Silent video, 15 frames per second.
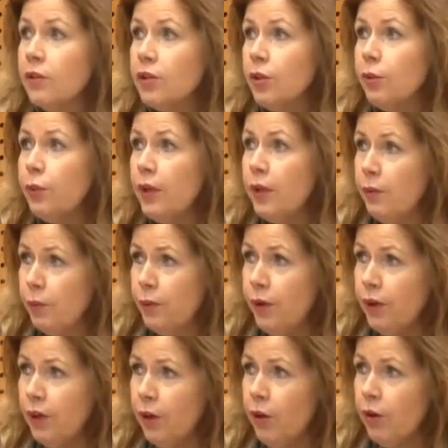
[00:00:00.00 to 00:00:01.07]
so we we
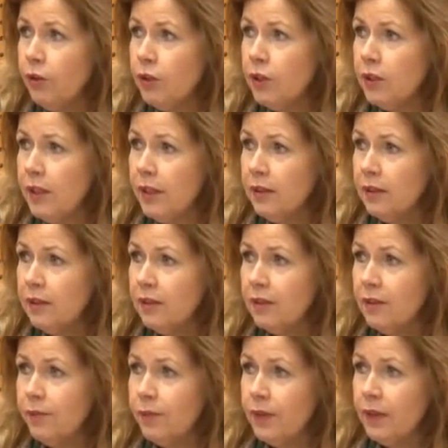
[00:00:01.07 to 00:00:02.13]
are in
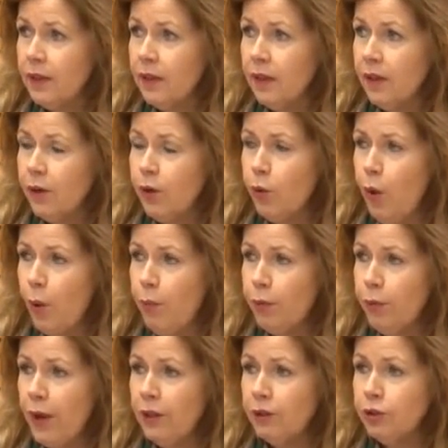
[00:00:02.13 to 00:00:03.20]
constant
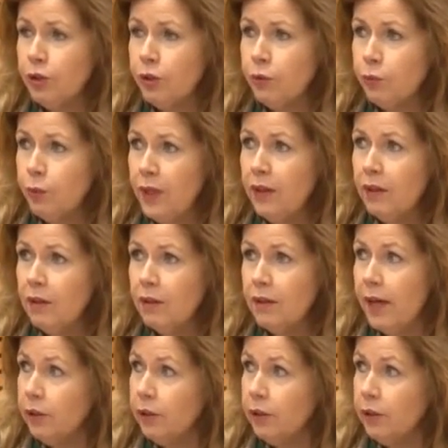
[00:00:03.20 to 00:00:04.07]
cooperation with the